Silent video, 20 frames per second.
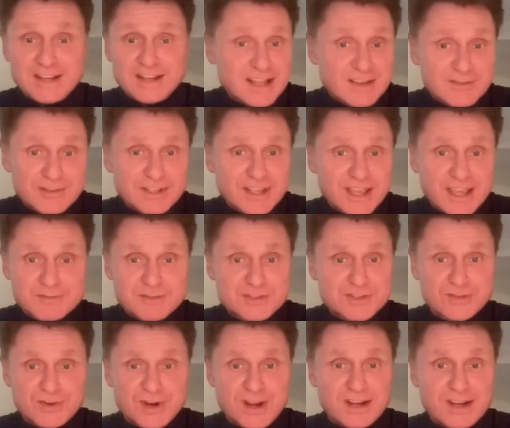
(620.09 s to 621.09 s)
11 games
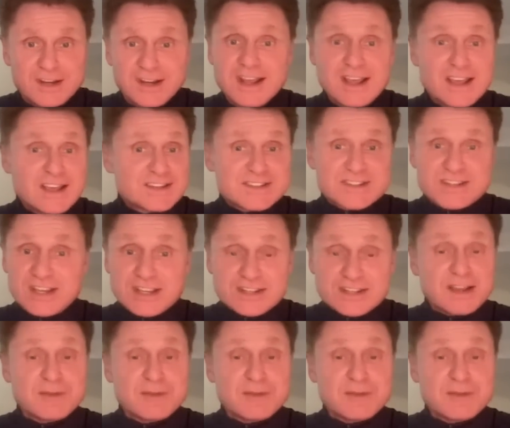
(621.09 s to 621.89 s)
straight, six.